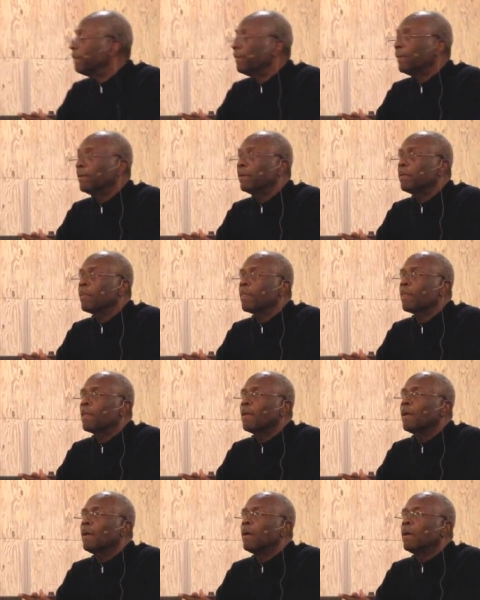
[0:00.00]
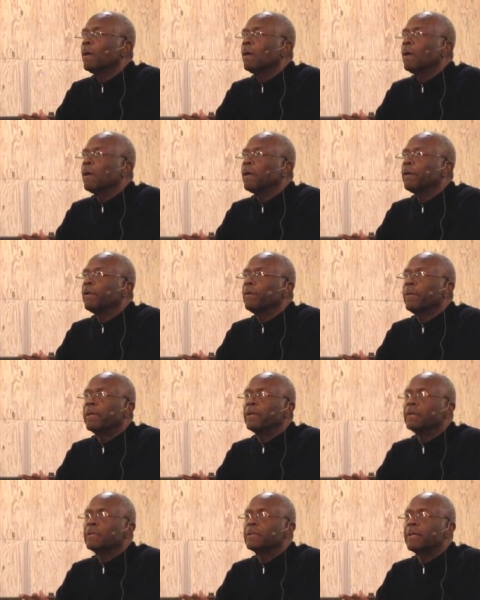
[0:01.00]
form.
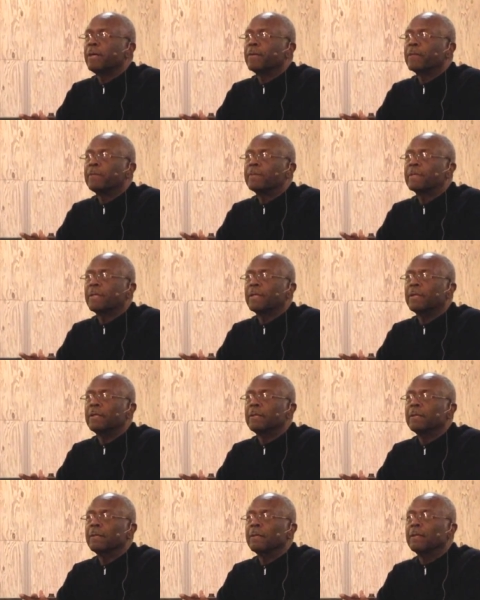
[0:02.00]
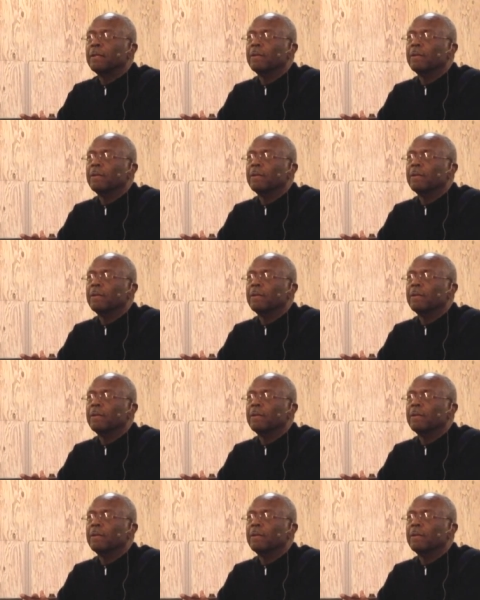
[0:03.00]
Everybody understand what I'm saying?